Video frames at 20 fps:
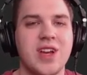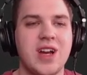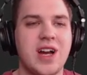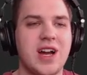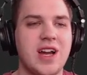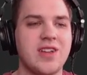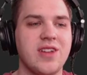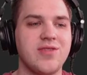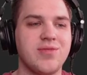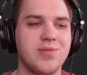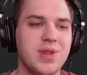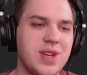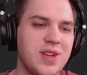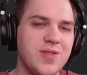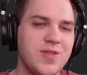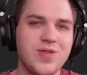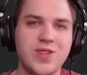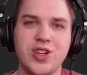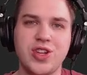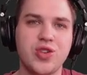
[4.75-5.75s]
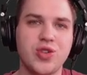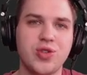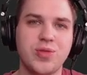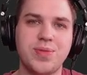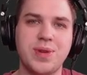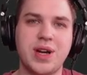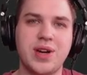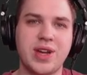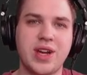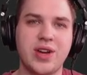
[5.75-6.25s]
I've made a video
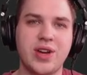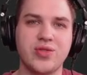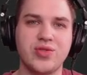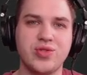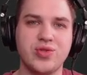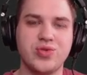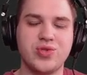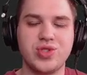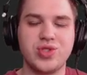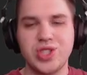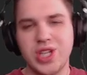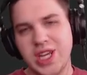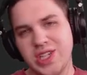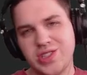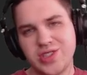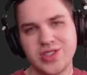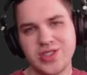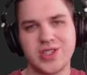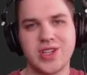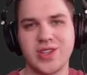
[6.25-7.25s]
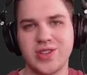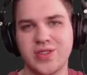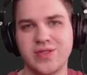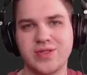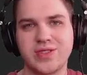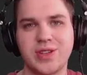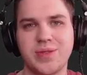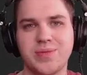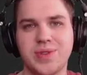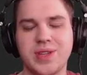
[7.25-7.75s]
about how to change the color of
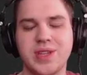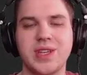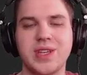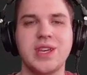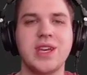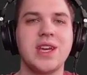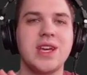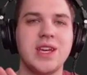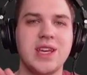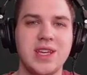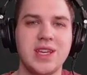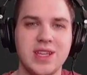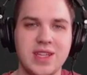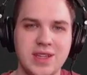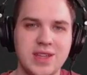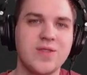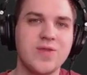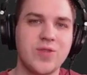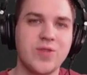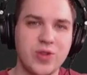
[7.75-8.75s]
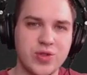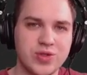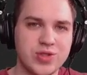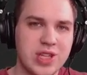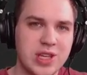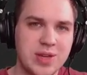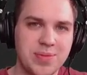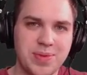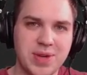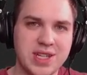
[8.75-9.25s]
something in
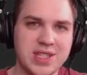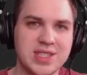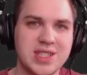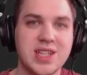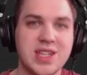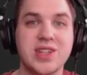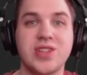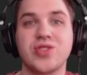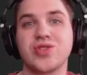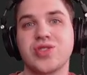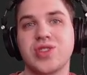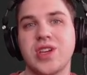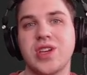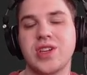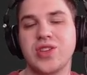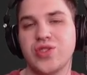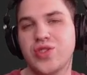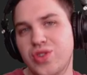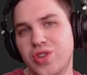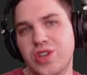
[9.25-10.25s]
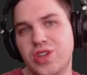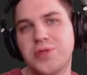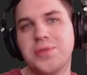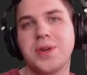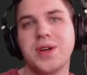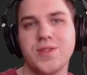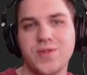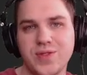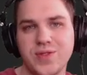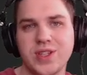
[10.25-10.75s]
Photoscape X, and there's a good
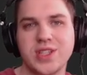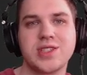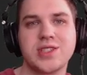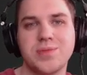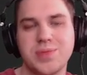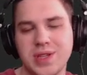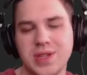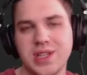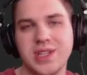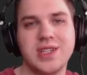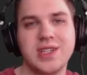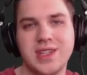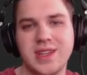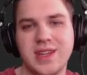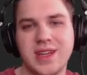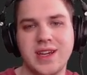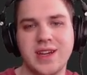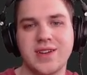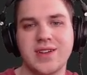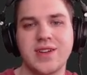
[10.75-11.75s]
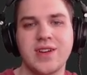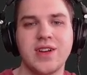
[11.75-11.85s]
amount of flexibility there,